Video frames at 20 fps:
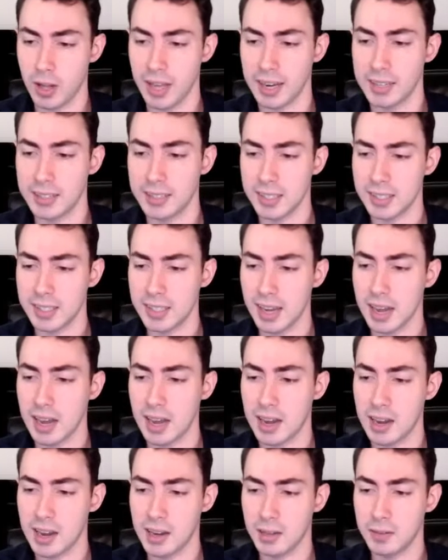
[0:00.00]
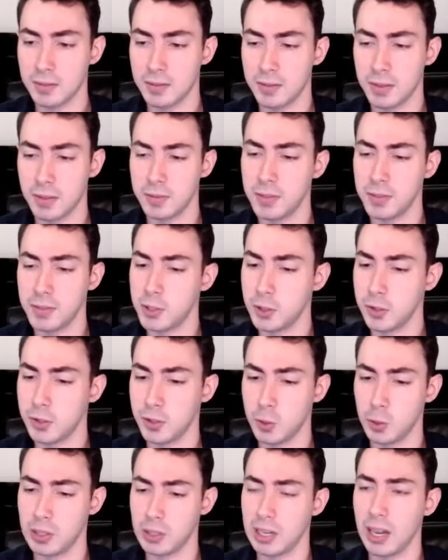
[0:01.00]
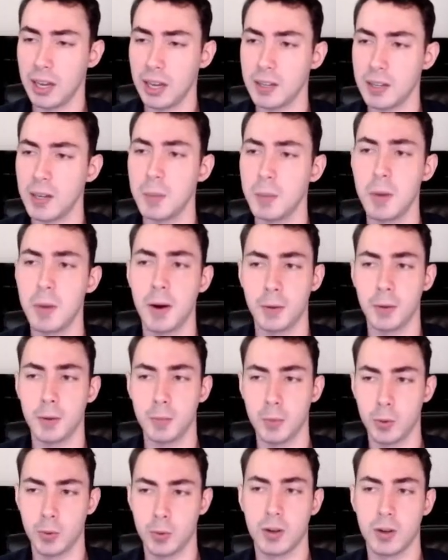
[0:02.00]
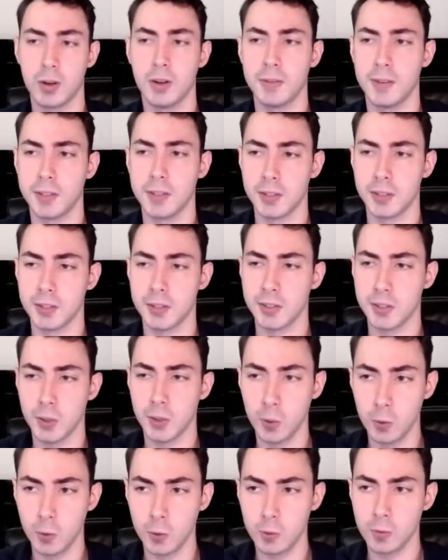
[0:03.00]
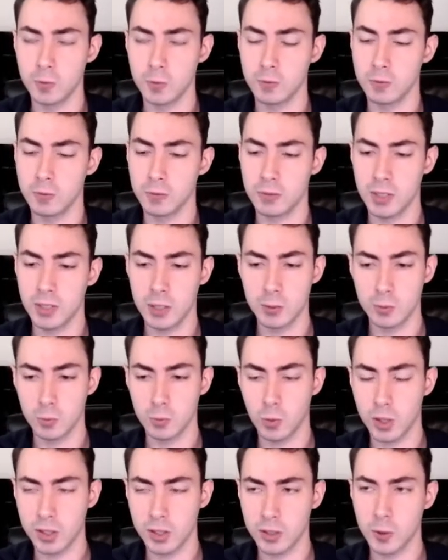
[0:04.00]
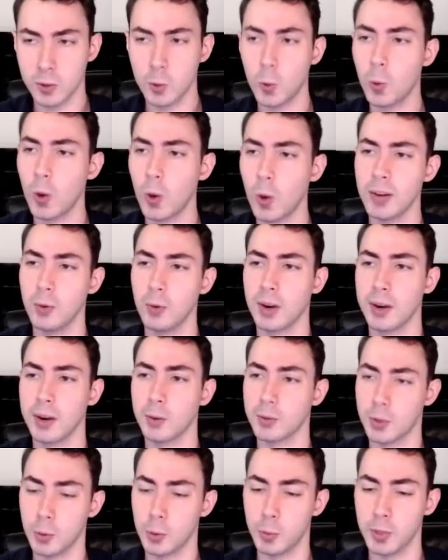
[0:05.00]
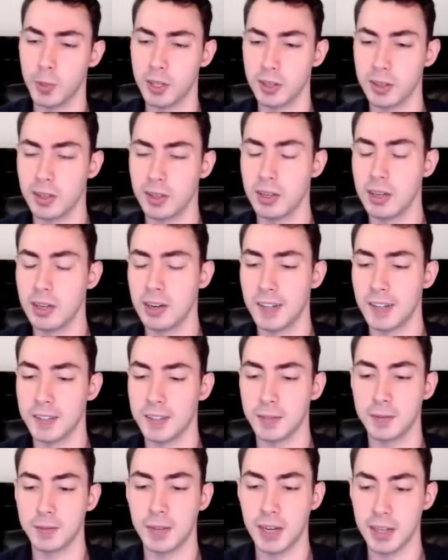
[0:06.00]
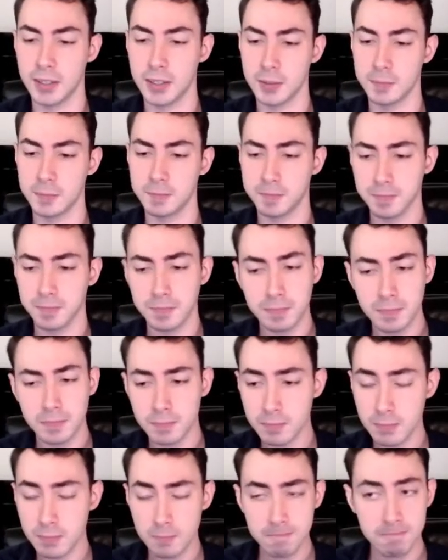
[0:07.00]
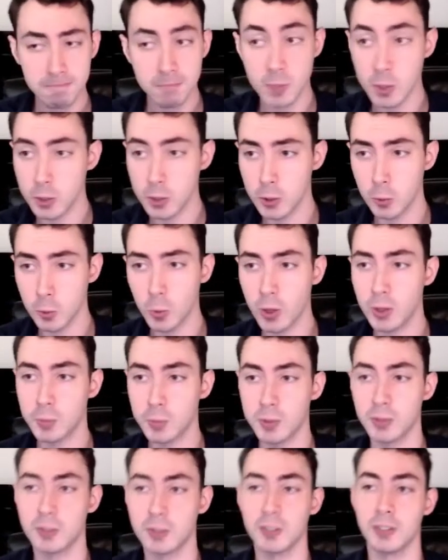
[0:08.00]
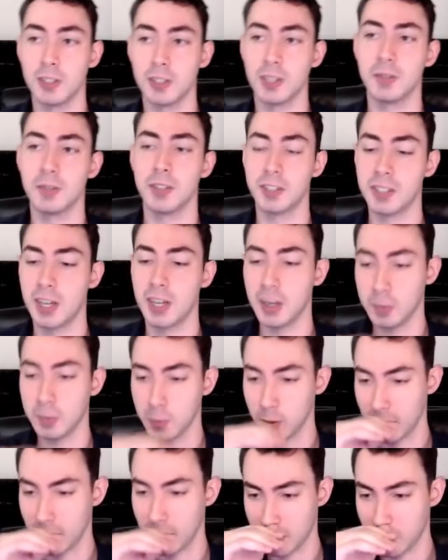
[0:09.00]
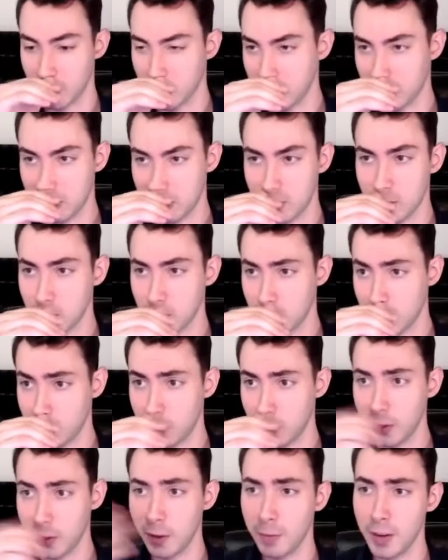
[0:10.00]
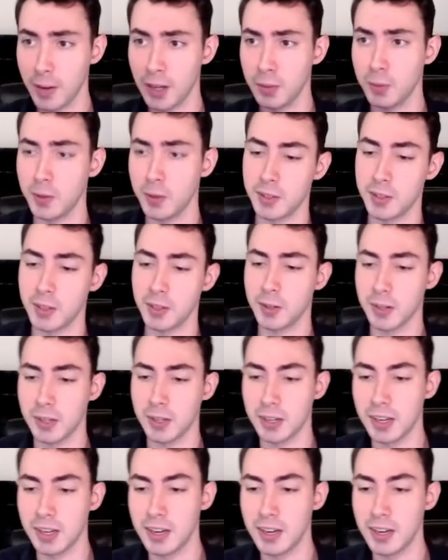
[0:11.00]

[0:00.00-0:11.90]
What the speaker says: it doesn't have the features you would like in a modern protocol fuzzer. So it wasn't quite what I was hoping to find. You're welcome to give it a shot if you like, though. It's freely available on the internet.